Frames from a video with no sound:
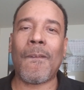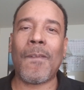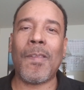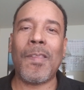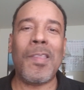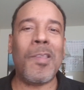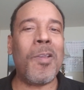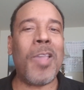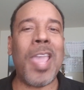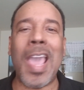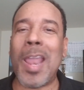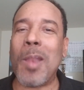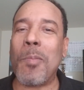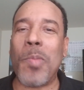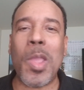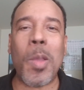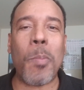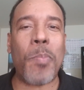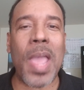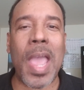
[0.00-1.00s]
You got to
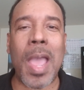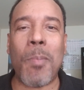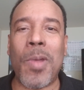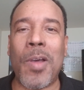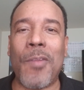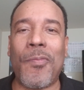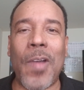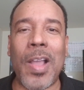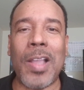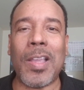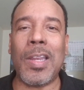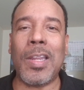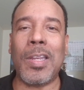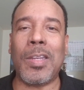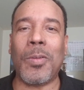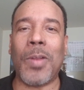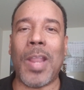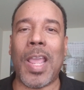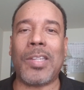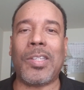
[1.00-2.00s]
be a bad motherfucker to
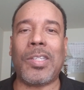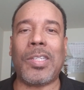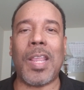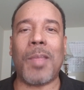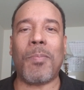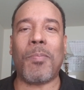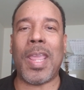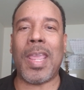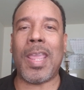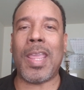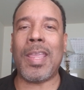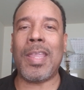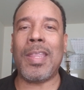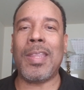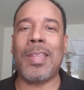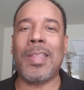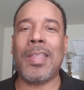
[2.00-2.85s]
do that shit, man.